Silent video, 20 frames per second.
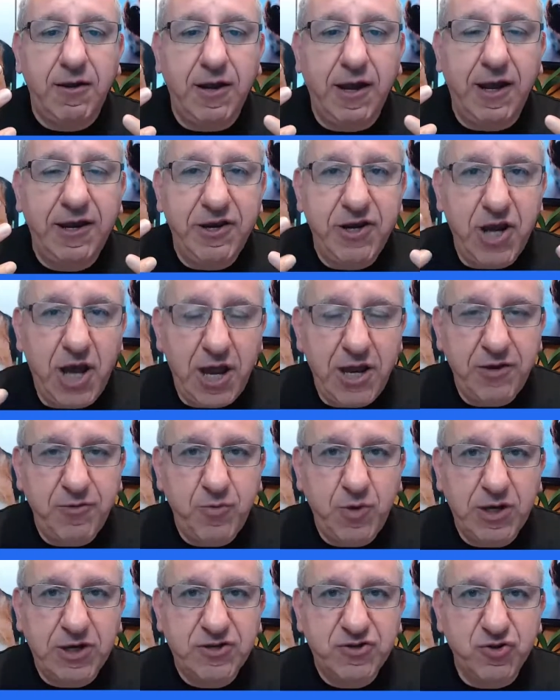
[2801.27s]
A
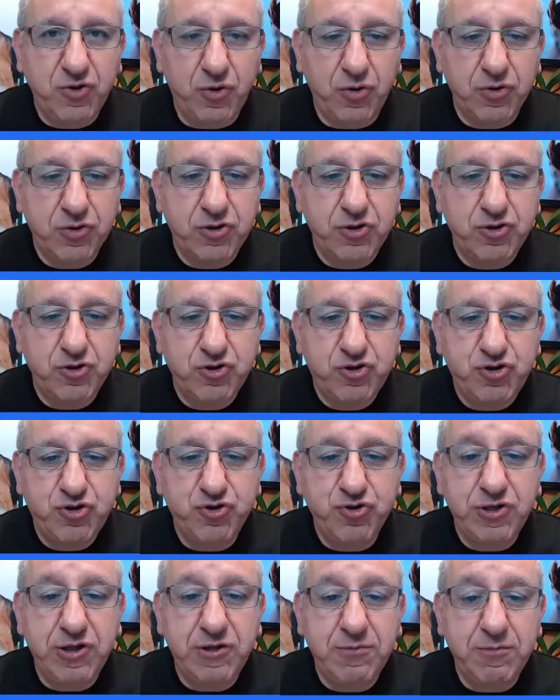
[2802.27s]
9-week-old
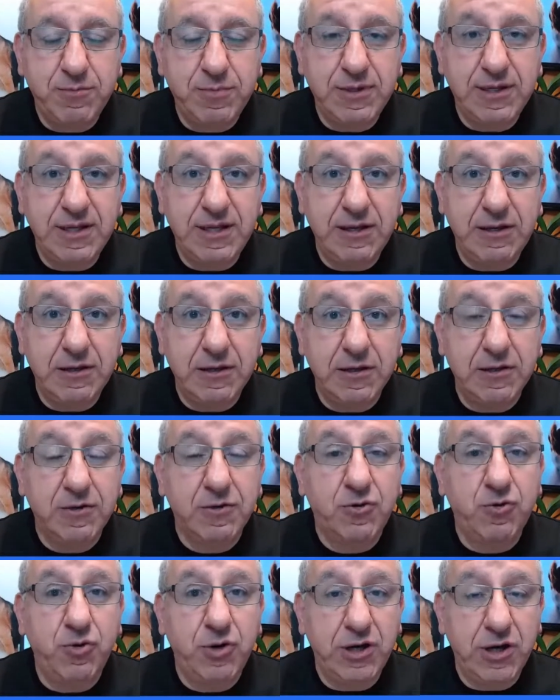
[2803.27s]
shouldn't be
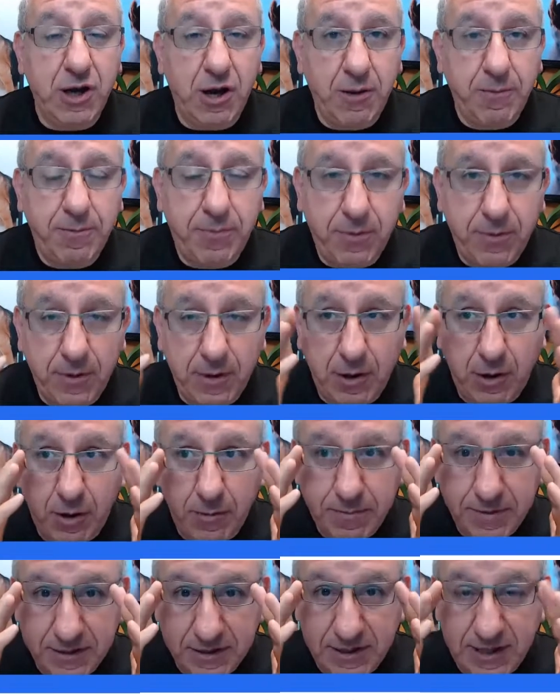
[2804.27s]
going up
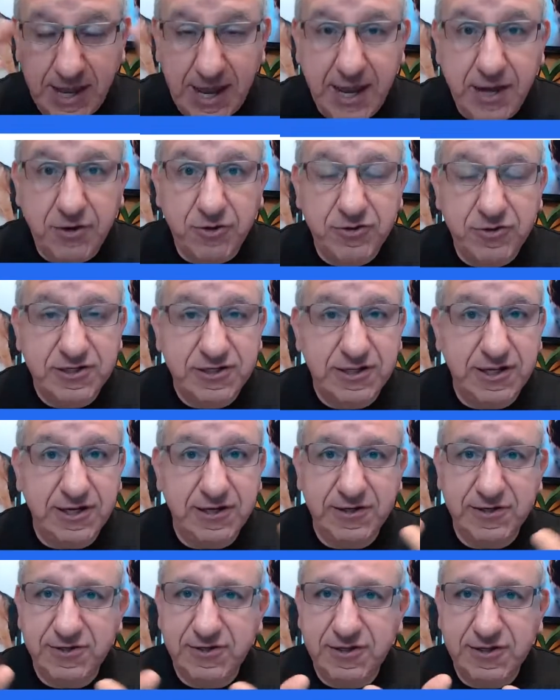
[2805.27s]
and down
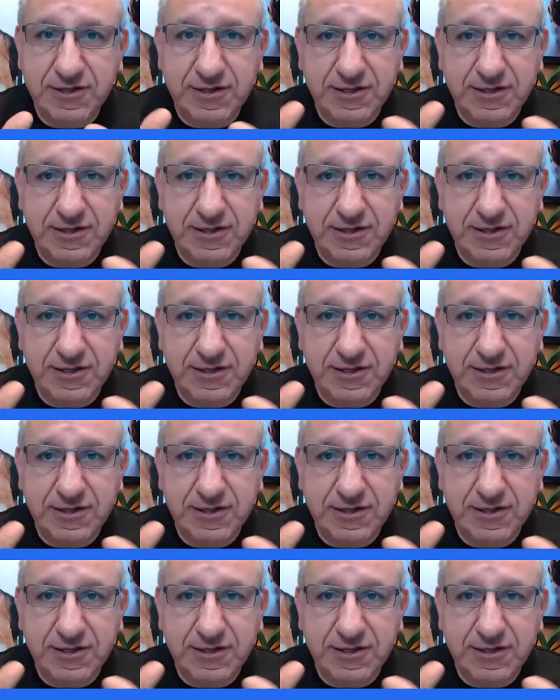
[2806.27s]
stairs.